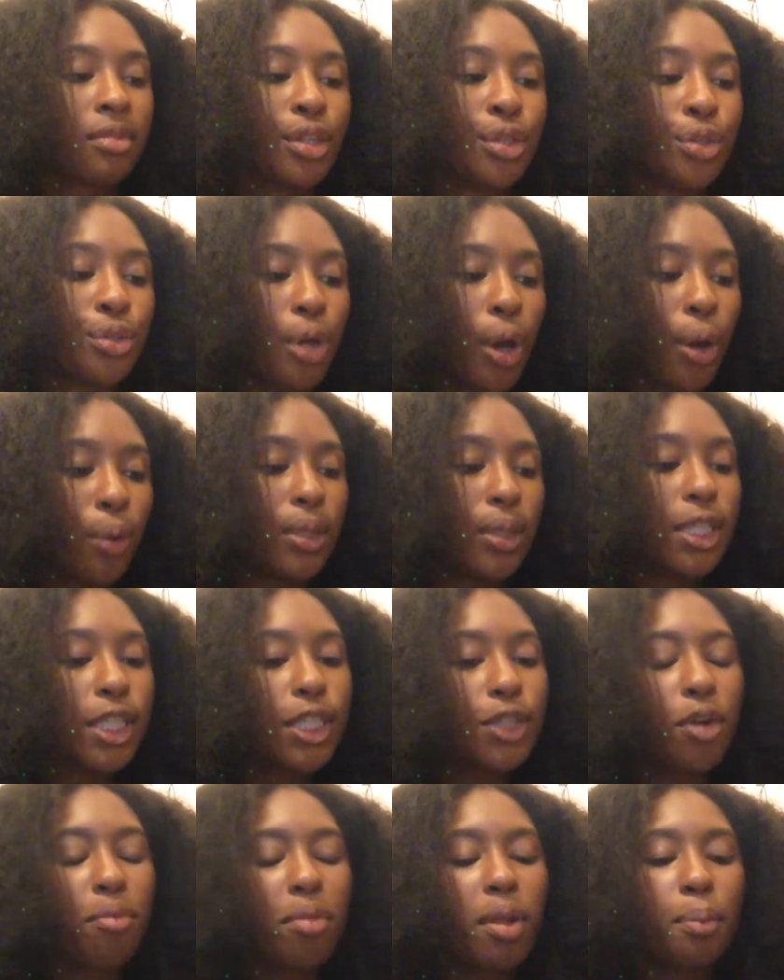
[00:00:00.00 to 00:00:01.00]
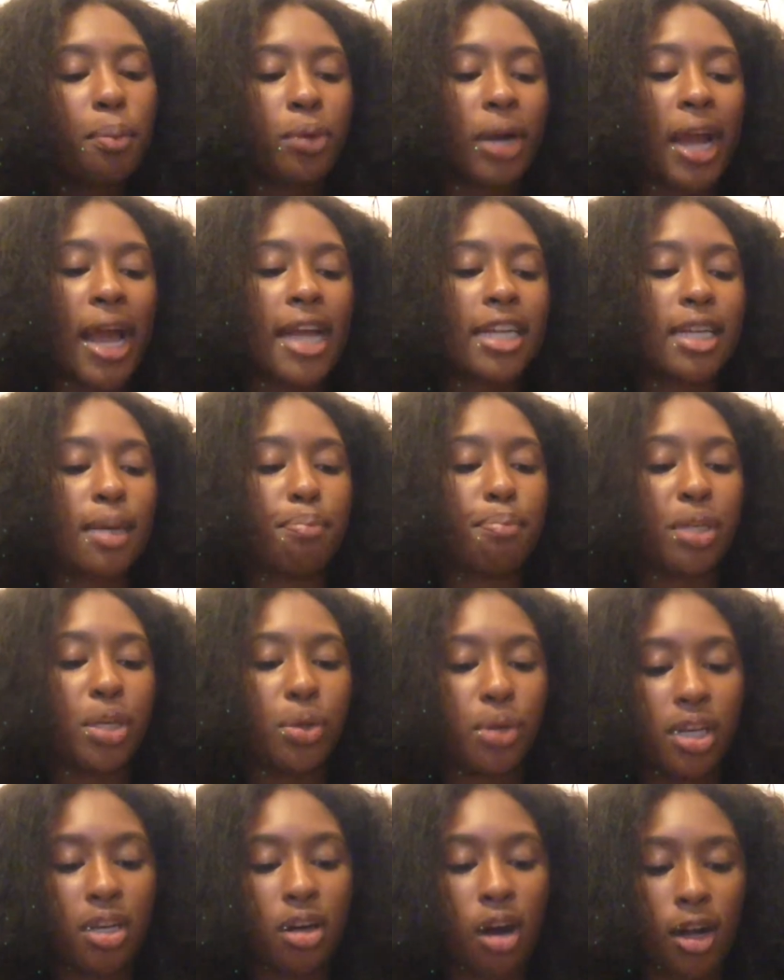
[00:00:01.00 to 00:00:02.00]
So this is from the brand
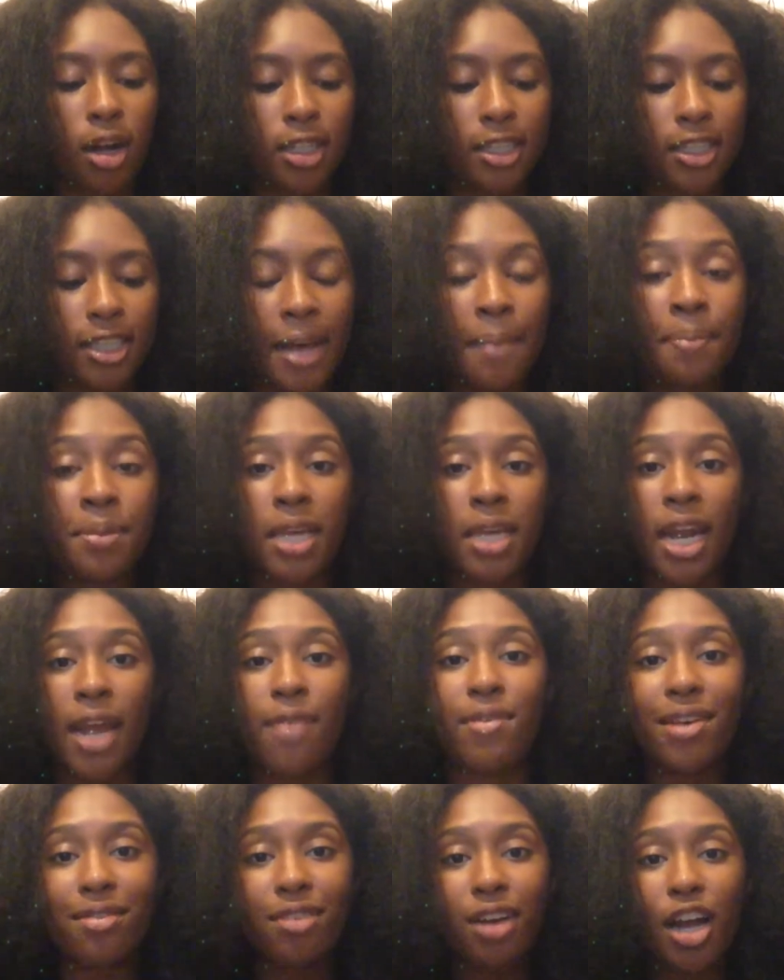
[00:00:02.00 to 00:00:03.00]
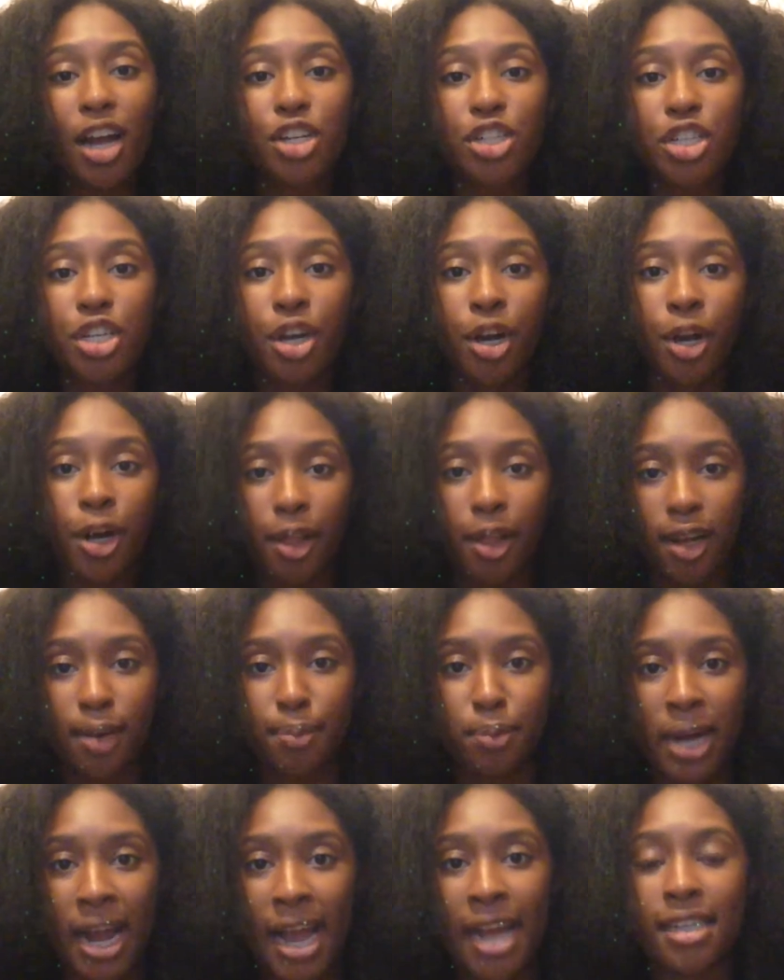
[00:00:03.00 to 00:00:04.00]
Beauty Concepts, and I've never actually heard of their
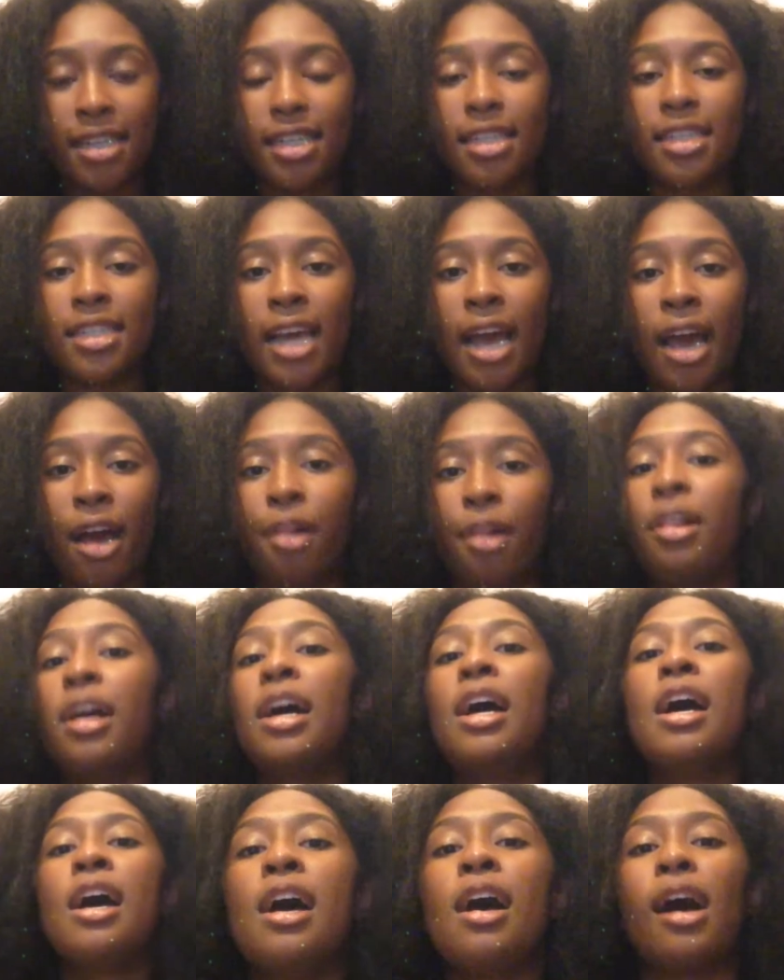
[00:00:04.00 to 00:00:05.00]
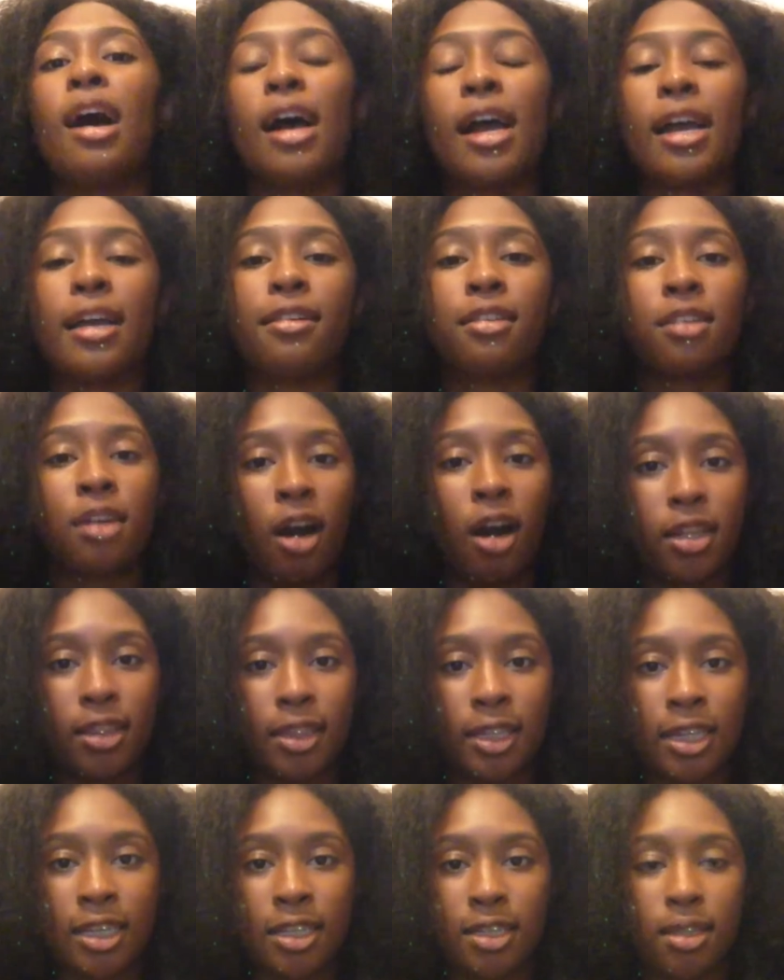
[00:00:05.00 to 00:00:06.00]
brand until I got
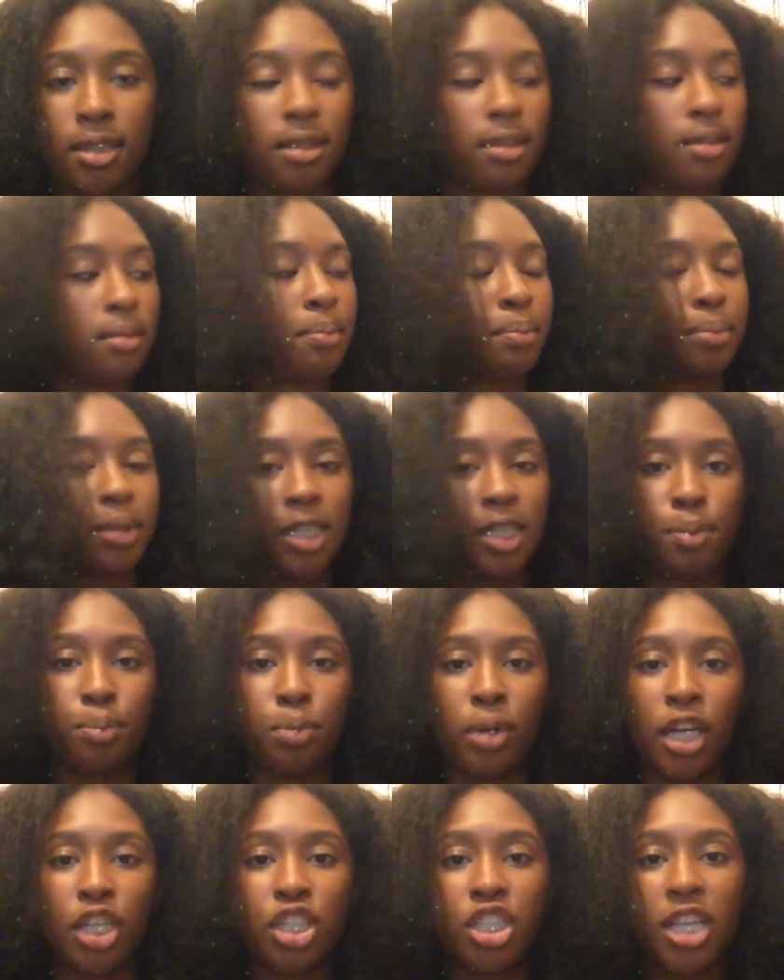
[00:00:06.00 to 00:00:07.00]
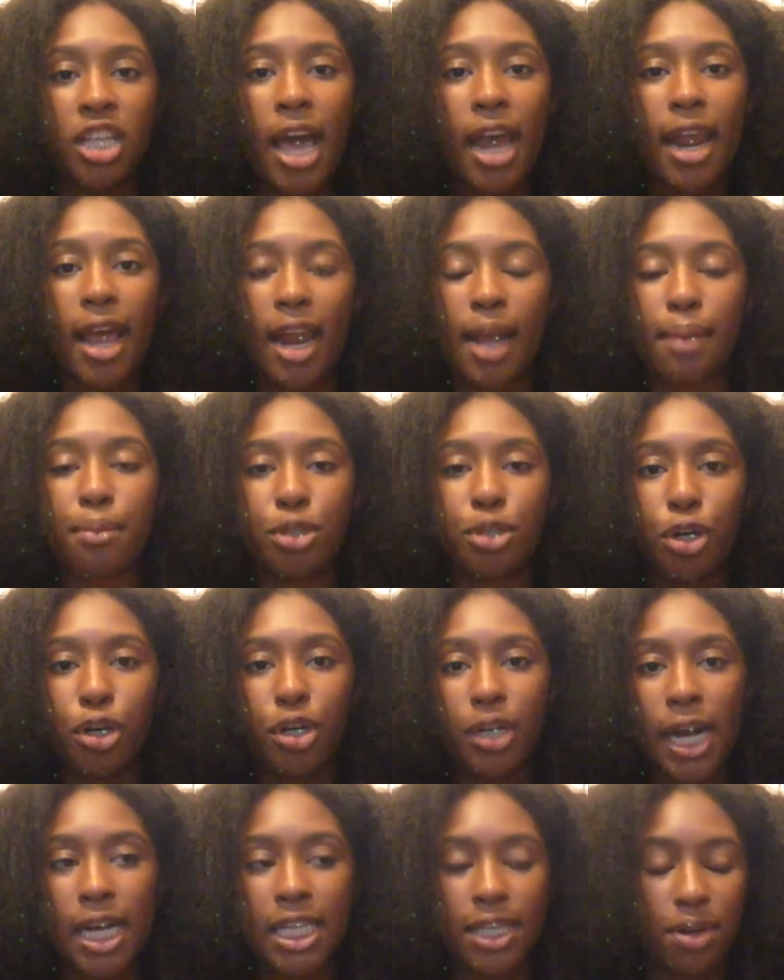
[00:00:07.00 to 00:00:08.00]
this brush set, and I'm sure
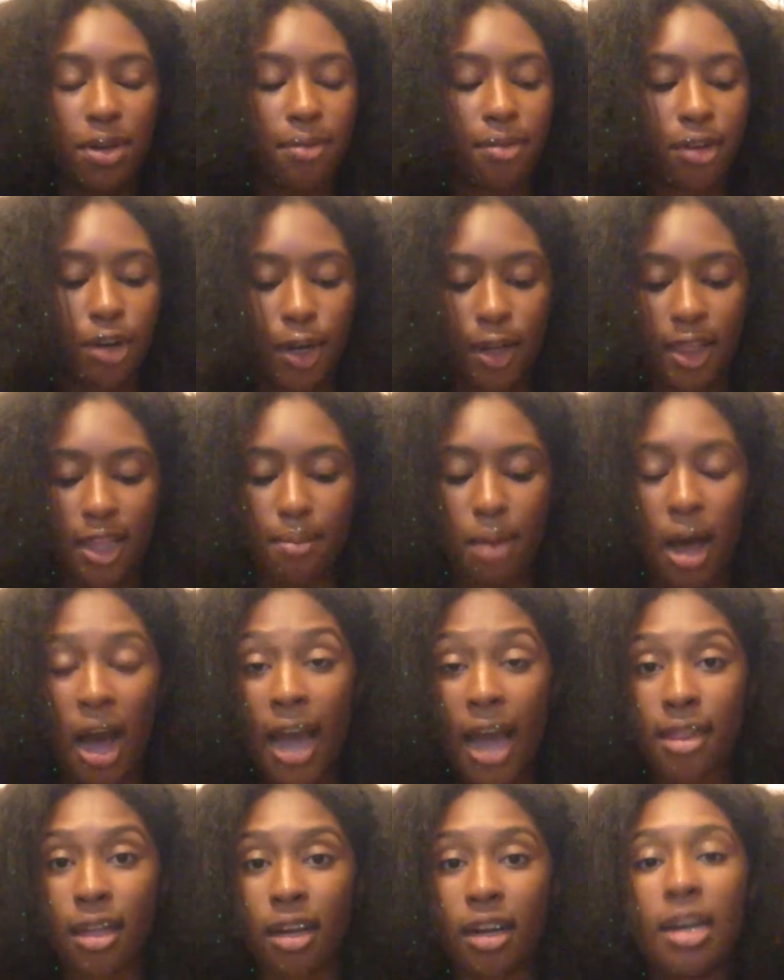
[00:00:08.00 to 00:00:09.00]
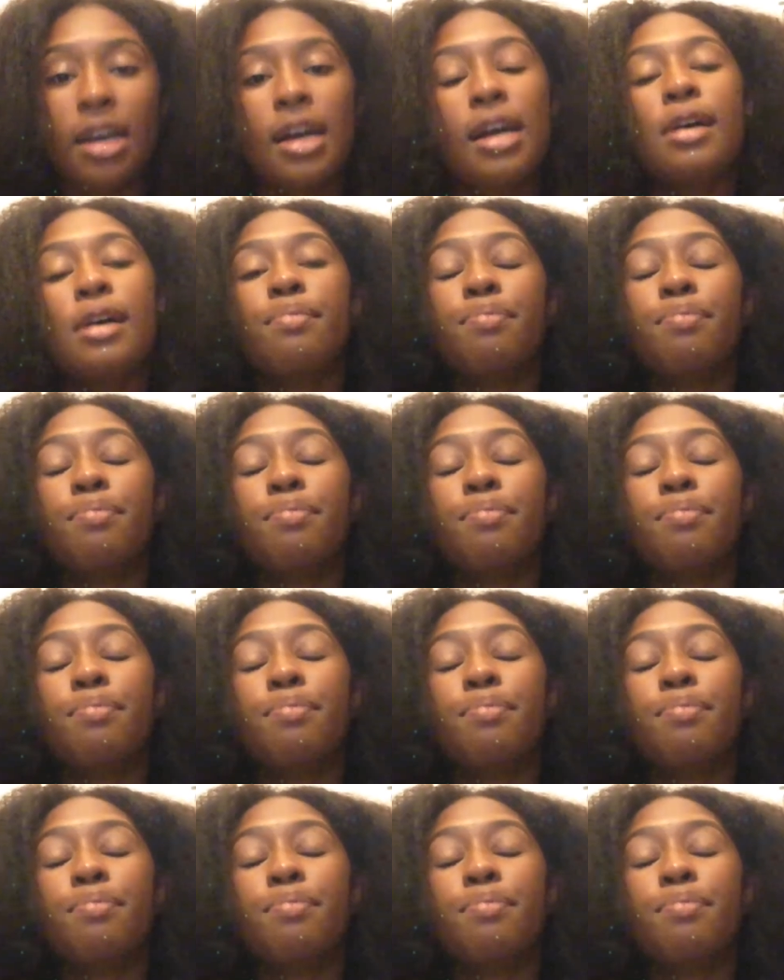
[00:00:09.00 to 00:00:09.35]
you guys have never heard of them either,